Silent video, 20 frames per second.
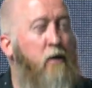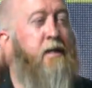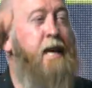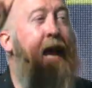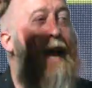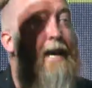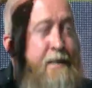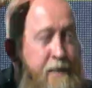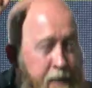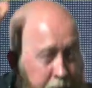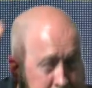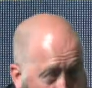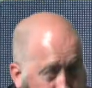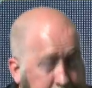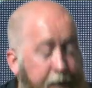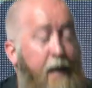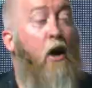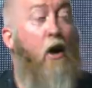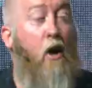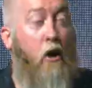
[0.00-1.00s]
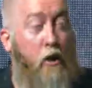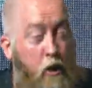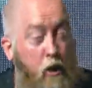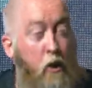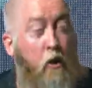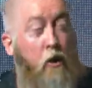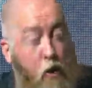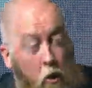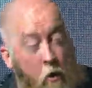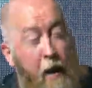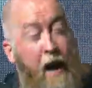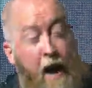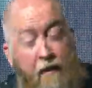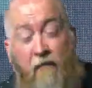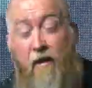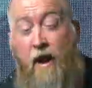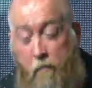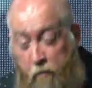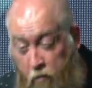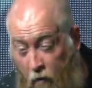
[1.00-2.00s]
else has to tell you you
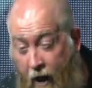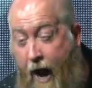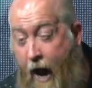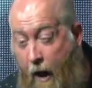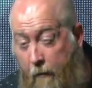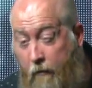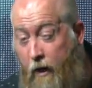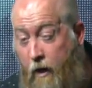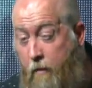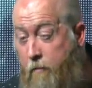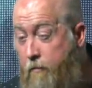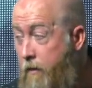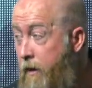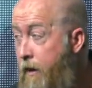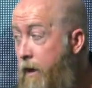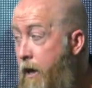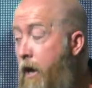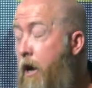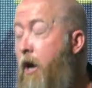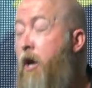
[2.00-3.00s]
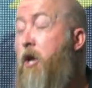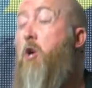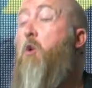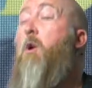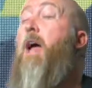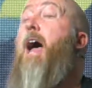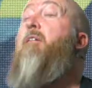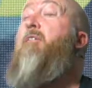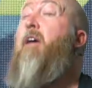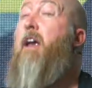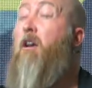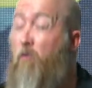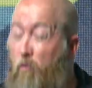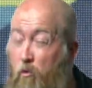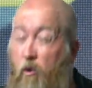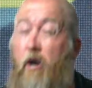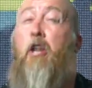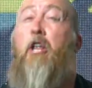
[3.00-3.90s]
have a problem, you have a